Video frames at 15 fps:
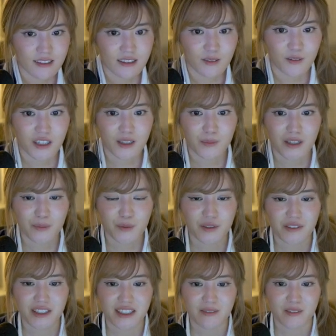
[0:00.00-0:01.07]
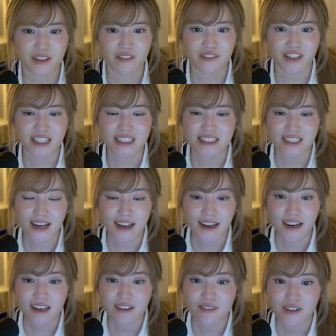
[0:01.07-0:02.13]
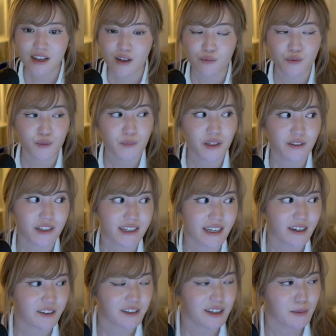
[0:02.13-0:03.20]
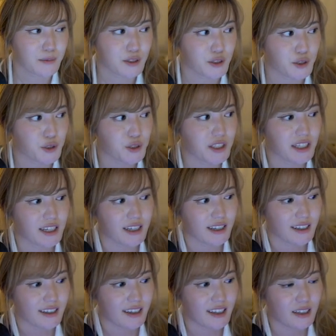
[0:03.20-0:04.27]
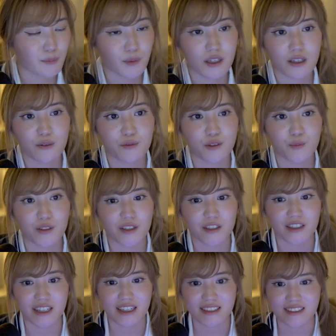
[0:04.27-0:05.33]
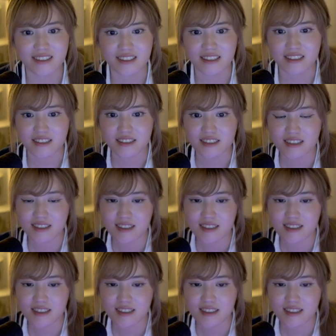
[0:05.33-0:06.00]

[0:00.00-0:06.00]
What about moving in with friends? I have a roommate right now. Her name's Julia, and I'm gonna room with her next year too.